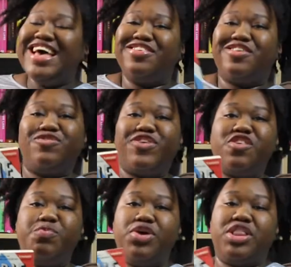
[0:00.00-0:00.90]
So the
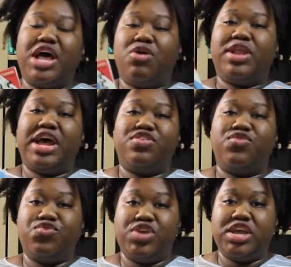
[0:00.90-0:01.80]
first book that I would like to
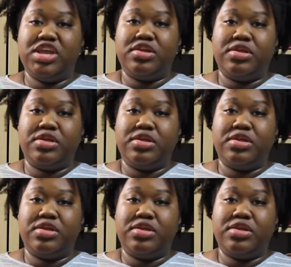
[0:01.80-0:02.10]
read